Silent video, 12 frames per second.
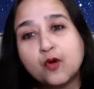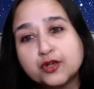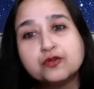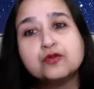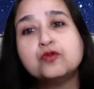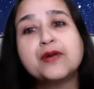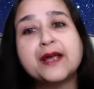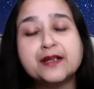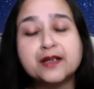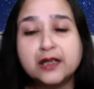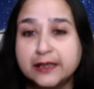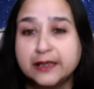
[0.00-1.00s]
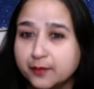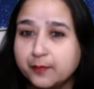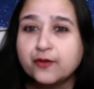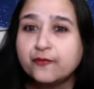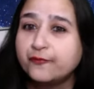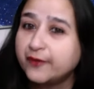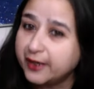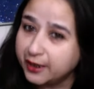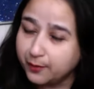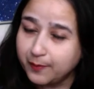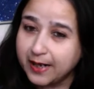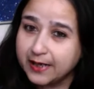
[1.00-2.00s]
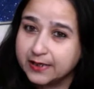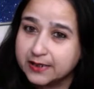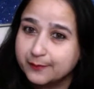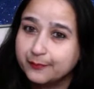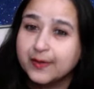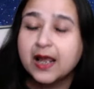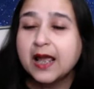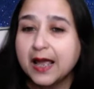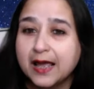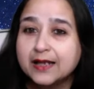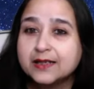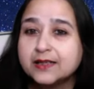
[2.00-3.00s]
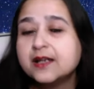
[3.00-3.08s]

you to look at a little bit of fill in the blanks and